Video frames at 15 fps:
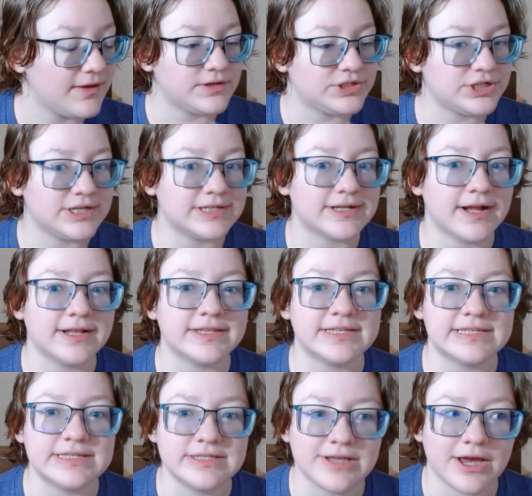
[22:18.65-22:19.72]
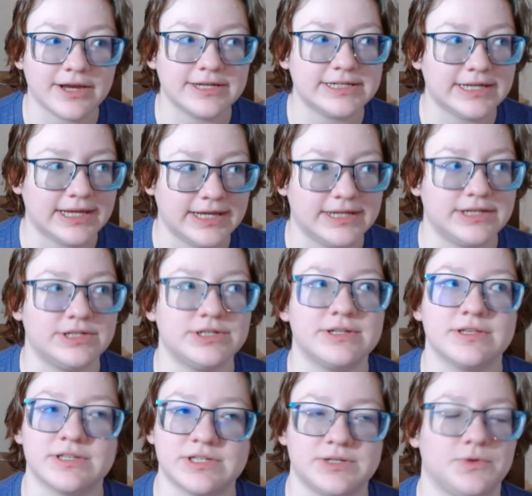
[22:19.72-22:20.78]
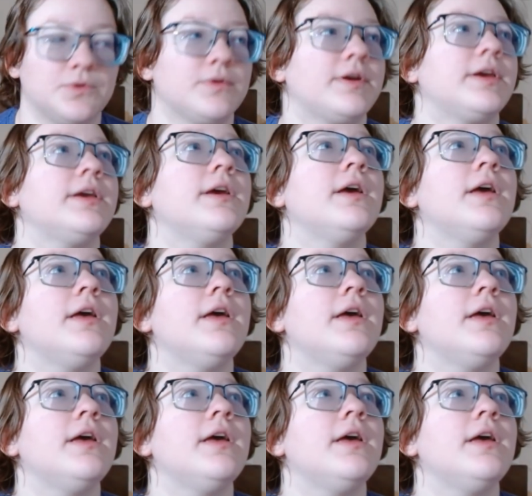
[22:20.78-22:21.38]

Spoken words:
just got sucked into the story.